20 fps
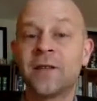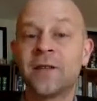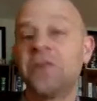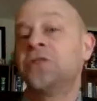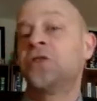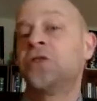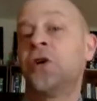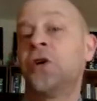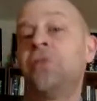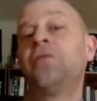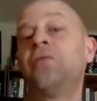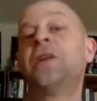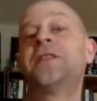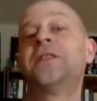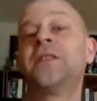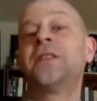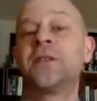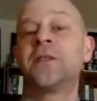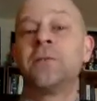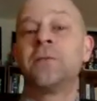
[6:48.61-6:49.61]
there's good
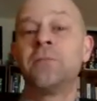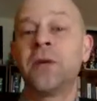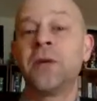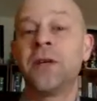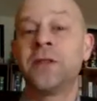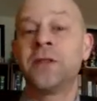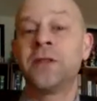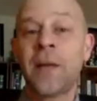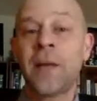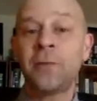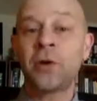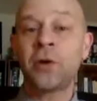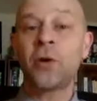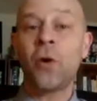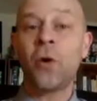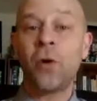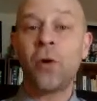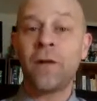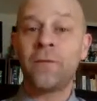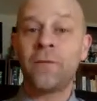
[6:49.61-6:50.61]
reasons to be
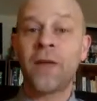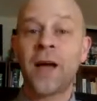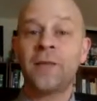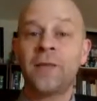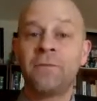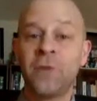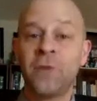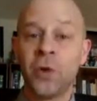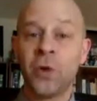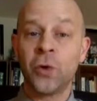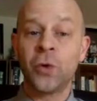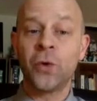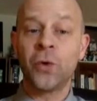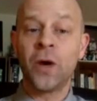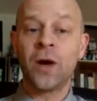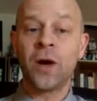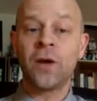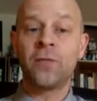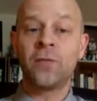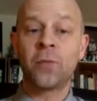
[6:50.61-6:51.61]
skeptical of that view
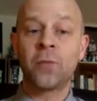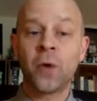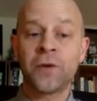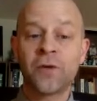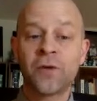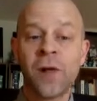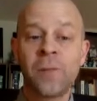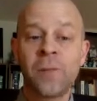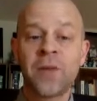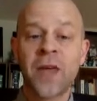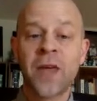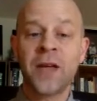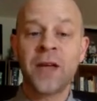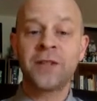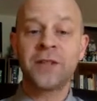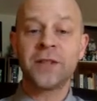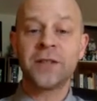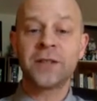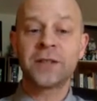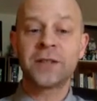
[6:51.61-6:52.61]
of parental
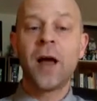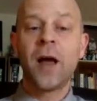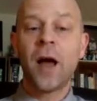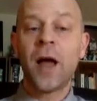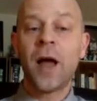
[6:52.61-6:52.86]
obligations.